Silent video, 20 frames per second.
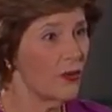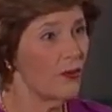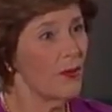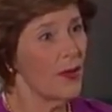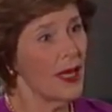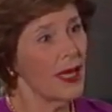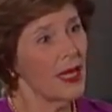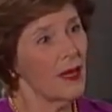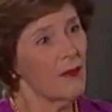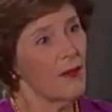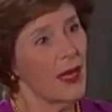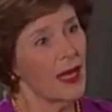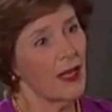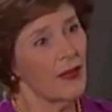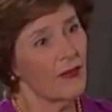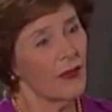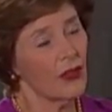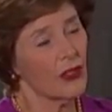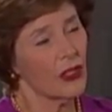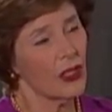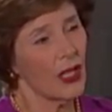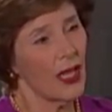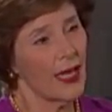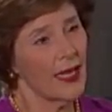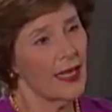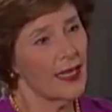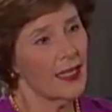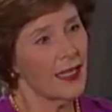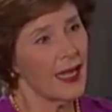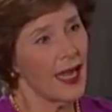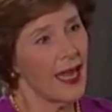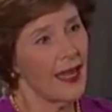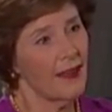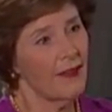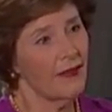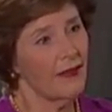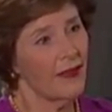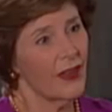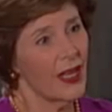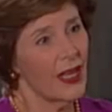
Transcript: Many, many First Ladies have.